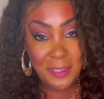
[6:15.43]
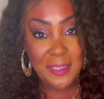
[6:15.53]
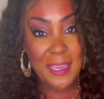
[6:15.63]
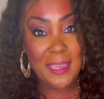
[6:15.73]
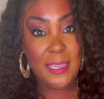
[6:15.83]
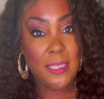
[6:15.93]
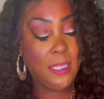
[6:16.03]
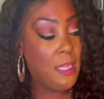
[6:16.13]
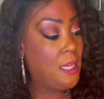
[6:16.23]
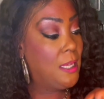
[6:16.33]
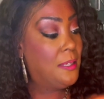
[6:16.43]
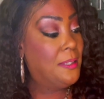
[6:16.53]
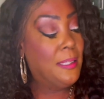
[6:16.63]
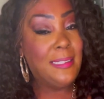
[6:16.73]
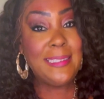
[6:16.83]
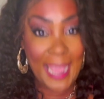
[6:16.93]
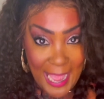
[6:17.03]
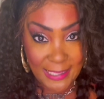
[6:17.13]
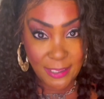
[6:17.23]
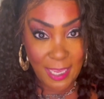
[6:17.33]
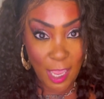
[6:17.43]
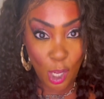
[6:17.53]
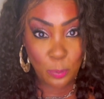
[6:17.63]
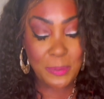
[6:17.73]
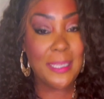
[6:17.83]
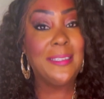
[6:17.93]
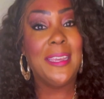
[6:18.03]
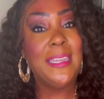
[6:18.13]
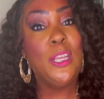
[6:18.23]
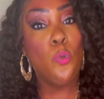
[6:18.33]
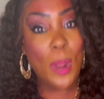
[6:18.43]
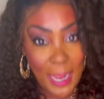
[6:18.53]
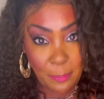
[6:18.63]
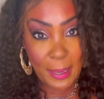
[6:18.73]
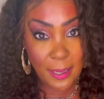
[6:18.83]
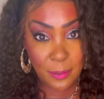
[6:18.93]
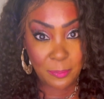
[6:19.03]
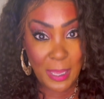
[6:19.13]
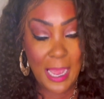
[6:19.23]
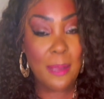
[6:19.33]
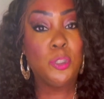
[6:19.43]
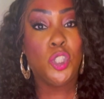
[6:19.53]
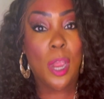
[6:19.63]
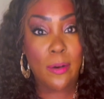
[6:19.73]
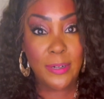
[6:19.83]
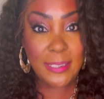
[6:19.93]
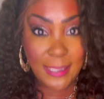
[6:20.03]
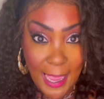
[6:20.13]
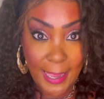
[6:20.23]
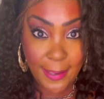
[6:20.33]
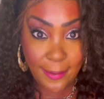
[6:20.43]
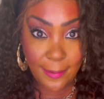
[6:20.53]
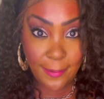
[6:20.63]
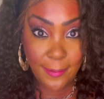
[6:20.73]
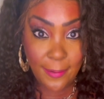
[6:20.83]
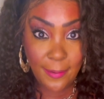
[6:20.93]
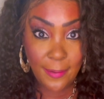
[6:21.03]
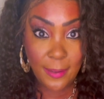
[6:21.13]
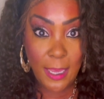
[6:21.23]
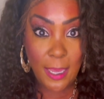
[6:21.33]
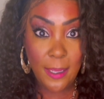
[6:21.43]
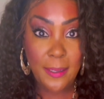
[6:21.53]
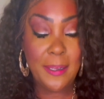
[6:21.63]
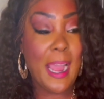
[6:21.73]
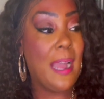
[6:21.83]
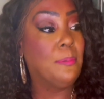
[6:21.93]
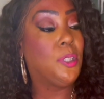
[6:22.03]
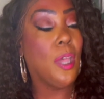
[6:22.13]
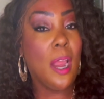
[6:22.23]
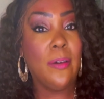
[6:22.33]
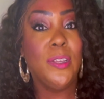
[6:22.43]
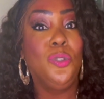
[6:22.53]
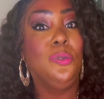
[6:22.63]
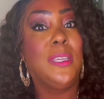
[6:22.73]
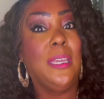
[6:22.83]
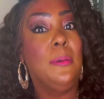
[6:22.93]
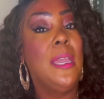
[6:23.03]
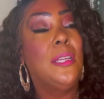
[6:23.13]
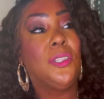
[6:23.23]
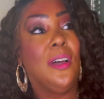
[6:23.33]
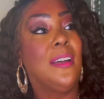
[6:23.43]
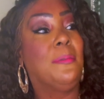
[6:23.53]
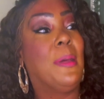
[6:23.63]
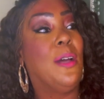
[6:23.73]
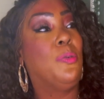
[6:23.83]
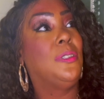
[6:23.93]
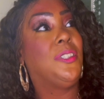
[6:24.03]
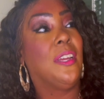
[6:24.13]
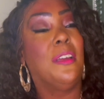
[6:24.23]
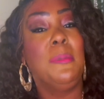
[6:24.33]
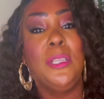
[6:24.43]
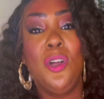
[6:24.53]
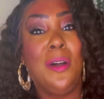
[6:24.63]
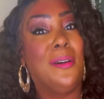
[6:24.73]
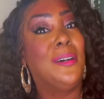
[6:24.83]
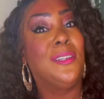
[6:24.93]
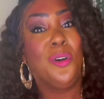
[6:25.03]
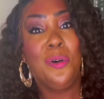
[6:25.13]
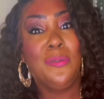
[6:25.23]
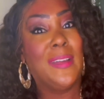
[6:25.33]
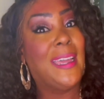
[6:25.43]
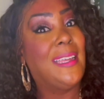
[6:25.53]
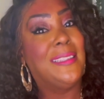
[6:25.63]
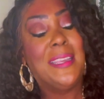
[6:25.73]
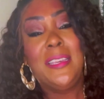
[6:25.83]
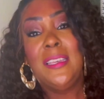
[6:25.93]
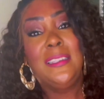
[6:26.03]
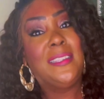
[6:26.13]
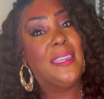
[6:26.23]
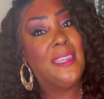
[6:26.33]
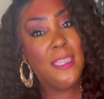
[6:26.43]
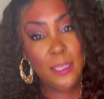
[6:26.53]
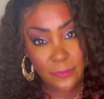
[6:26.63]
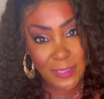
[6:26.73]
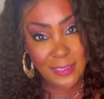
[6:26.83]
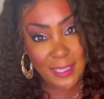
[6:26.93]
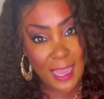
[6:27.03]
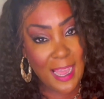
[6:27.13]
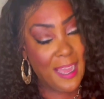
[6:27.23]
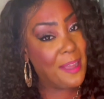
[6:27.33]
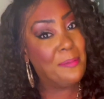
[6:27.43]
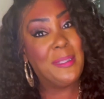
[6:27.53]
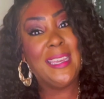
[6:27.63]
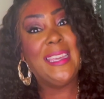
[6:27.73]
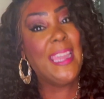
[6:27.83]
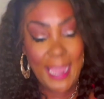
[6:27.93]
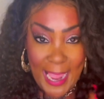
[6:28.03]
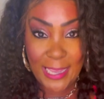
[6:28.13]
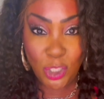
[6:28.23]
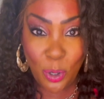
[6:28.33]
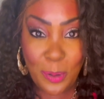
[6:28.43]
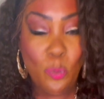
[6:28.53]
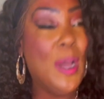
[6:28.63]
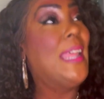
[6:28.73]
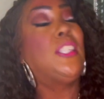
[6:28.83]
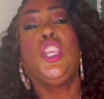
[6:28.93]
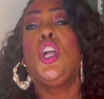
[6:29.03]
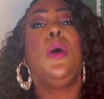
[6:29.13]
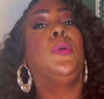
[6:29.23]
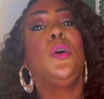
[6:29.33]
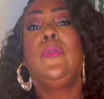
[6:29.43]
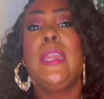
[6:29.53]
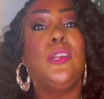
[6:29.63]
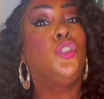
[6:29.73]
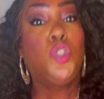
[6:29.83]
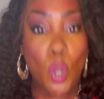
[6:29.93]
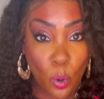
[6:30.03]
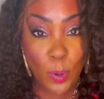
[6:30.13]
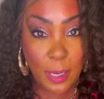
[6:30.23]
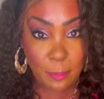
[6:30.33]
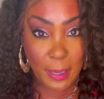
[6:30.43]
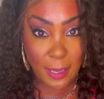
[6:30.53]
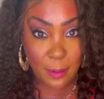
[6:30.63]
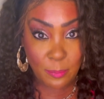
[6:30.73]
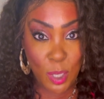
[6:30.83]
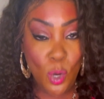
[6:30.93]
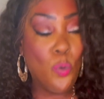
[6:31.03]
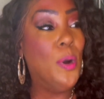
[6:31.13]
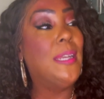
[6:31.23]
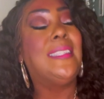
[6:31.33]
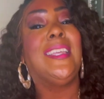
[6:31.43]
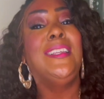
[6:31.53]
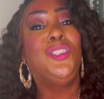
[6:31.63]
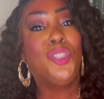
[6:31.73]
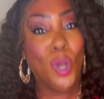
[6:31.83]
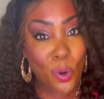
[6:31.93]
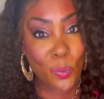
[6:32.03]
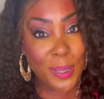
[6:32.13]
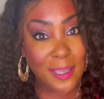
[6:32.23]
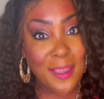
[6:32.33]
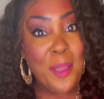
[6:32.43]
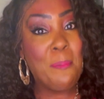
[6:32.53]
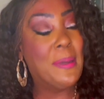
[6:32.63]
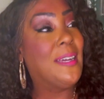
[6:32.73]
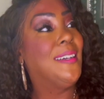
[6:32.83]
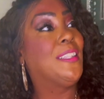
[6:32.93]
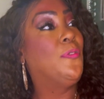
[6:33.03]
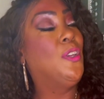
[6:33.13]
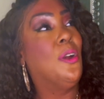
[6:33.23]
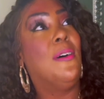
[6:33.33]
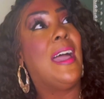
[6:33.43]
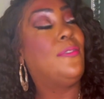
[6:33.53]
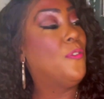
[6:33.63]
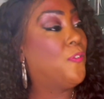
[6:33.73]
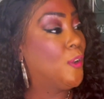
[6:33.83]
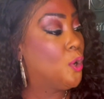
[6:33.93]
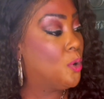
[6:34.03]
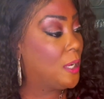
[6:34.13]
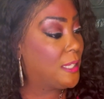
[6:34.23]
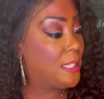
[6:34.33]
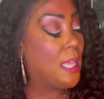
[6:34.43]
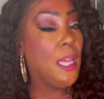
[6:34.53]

okay, not helped in any way, ma'am. I'm sorry to say. Okay? I'm sorry. You keep talking about, well, Jeremy going over at the evening time. He ain't doing, what is he going over there doing, ma'am? What is he doing? Because if you don't have the floors,